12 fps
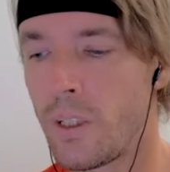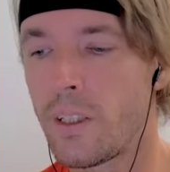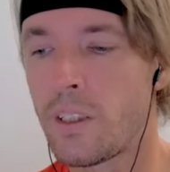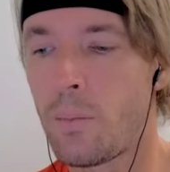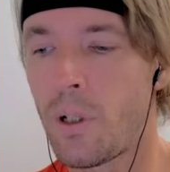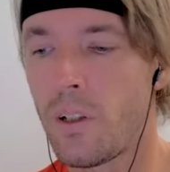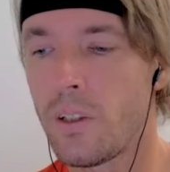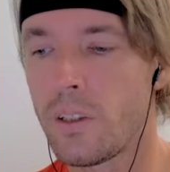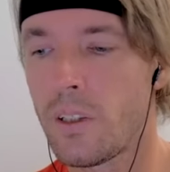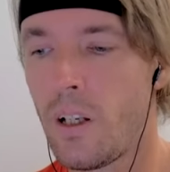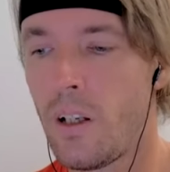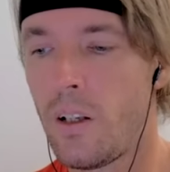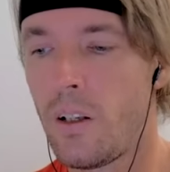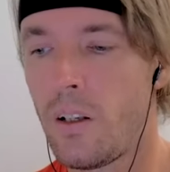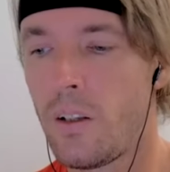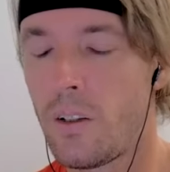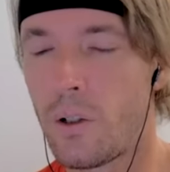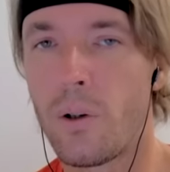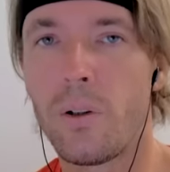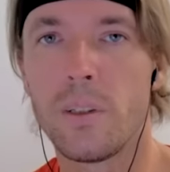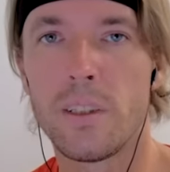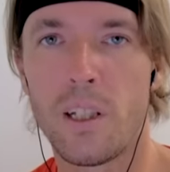And that's because the girl in